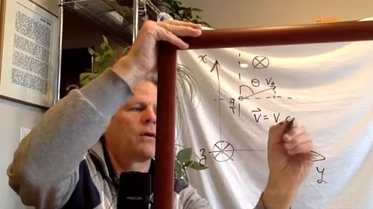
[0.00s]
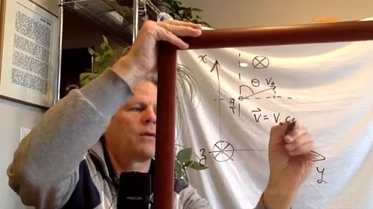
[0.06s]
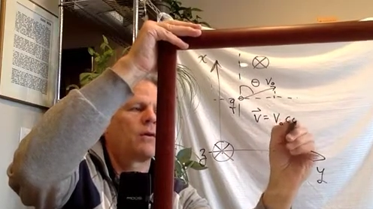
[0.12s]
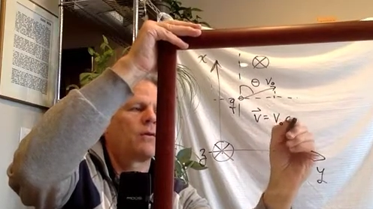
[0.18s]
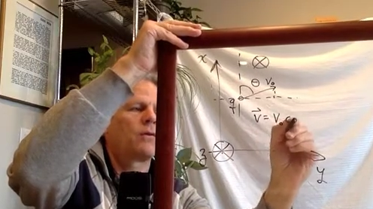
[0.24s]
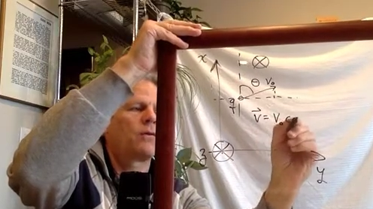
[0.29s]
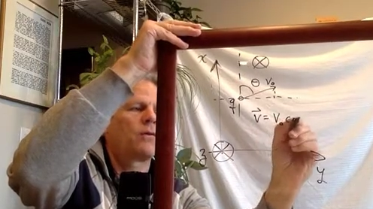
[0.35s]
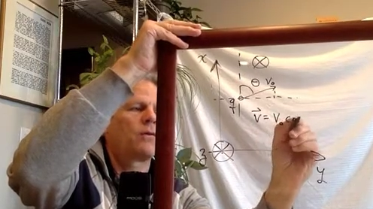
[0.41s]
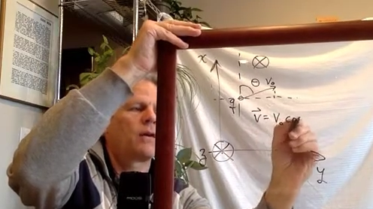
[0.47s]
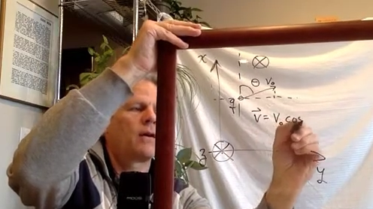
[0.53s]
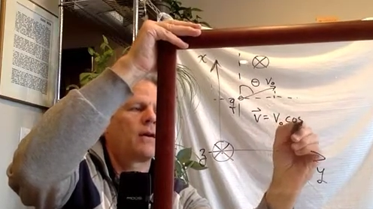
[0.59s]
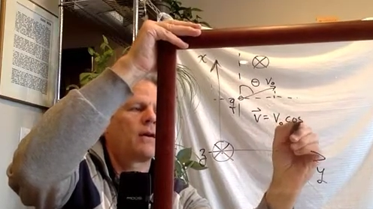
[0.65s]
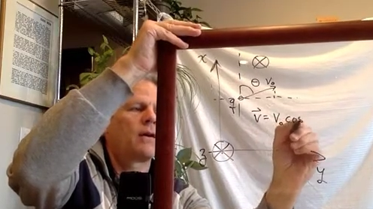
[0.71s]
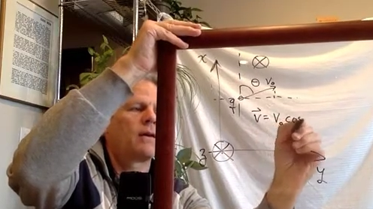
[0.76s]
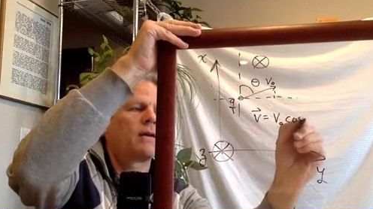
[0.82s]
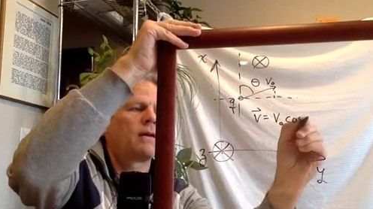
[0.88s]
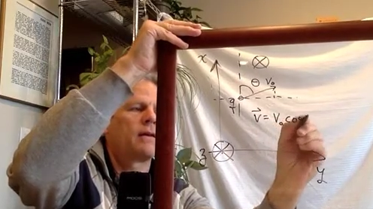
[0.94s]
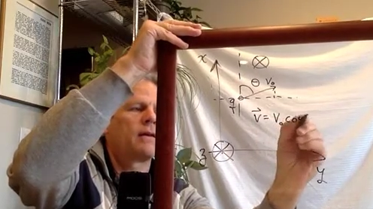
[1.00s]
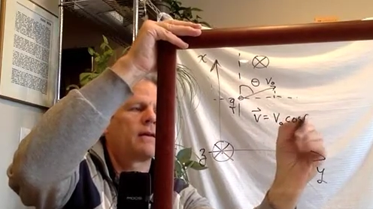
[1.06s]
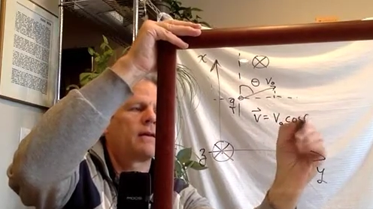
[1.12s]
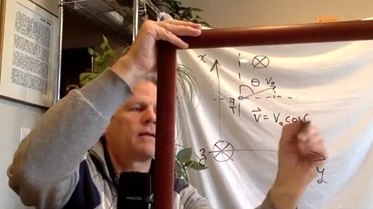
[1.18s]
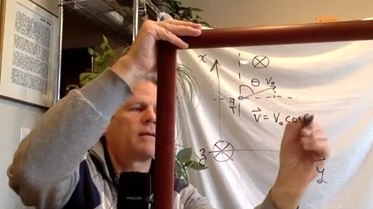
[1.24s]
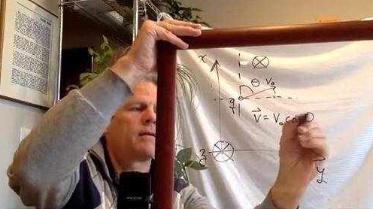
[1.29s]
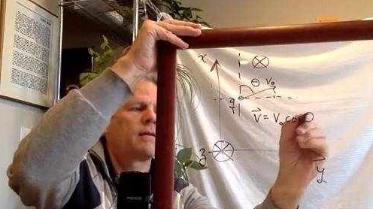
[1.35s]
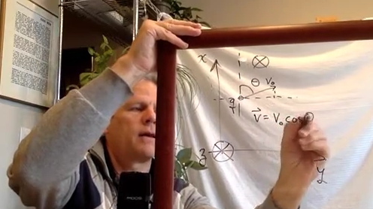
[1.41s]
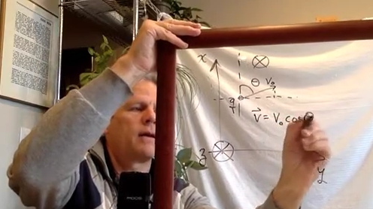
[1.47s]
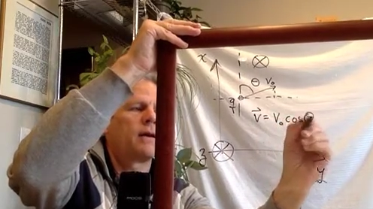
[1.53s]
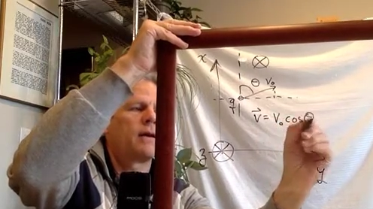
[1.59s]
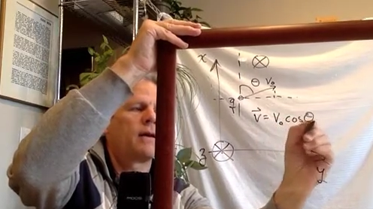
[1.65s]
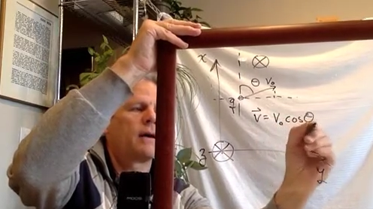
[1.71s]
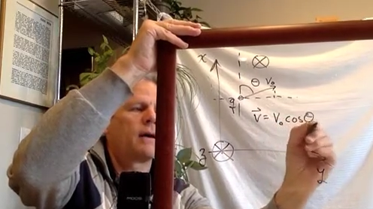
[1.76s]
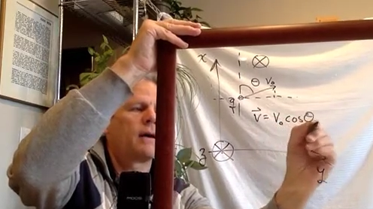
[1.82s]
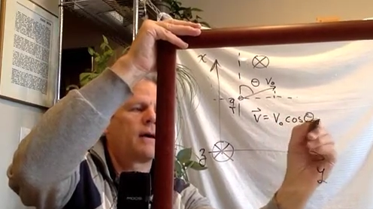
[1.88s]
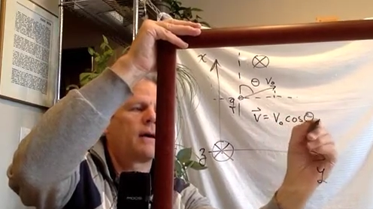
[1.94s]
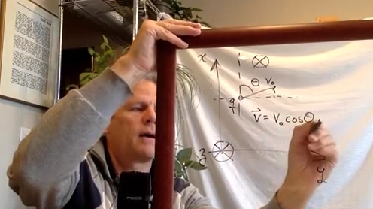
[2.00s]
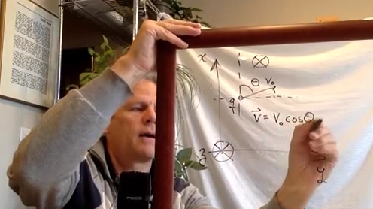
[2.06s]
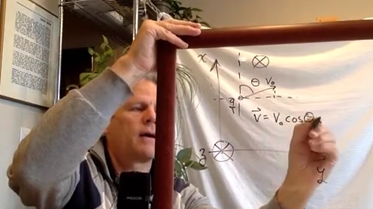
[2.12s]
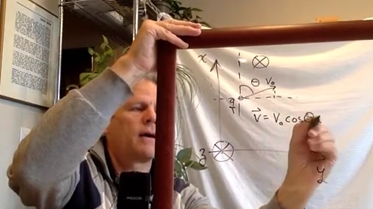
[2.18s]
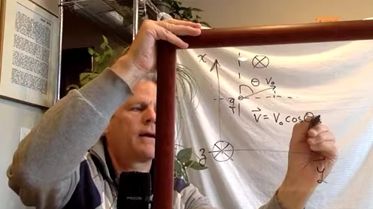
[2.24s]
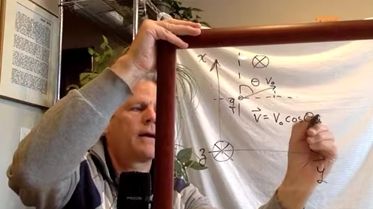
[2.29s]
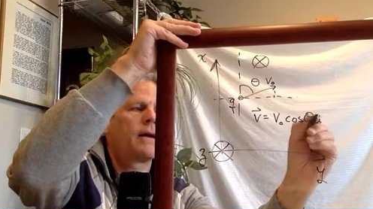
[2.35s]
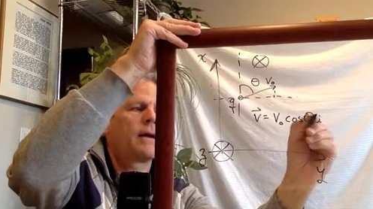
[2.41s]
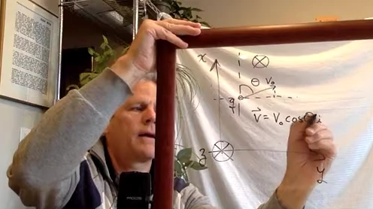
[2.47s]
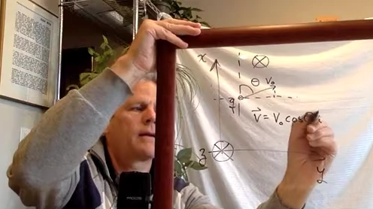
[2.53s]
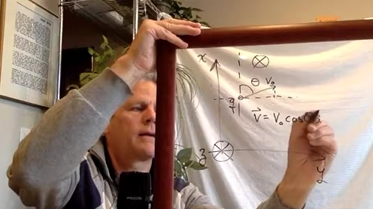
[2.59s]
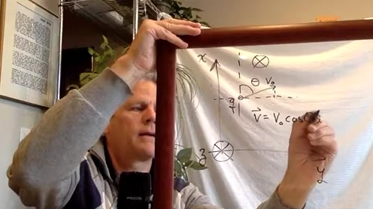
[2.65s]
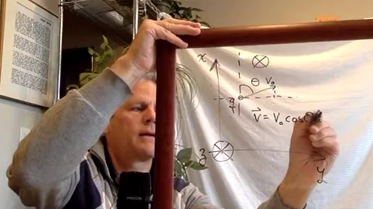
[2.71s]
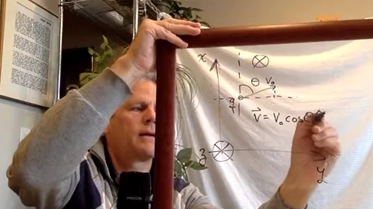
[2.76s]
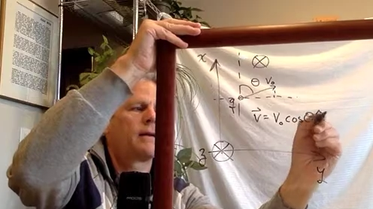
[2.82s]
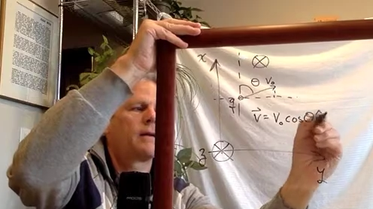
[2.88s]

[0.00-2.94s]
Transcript: cosine theta I hat